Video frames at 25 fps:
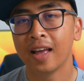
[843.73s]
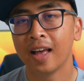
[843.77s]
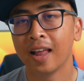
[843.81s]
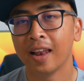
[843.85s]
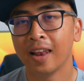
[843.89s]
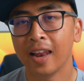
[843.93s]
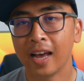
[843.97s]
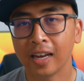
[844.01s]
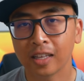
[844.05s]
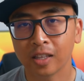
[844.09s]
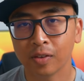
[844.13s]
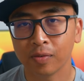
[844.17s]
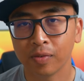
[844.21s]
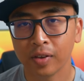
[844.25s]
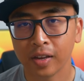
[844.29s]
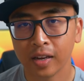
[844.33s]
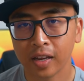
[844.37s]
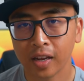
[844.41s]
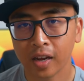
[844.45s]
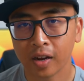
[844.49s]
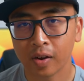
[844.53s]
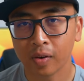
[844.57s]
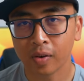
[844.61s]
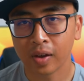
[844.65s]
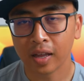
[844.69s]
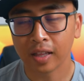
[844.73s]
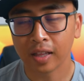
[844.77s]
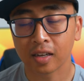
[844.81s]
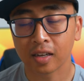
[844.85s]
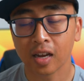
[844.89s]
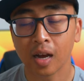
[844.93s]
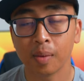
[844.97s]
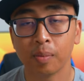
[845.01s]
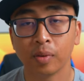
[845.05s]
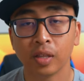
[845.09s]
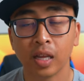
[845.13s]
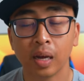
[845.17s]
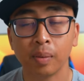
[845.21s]
Like the video
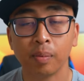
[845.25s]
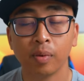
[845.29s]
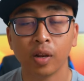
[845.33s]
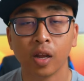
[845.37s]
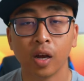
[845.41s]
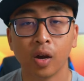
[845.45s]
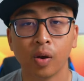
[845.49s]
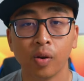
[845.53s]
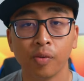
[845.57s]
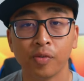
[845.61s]
comment down below.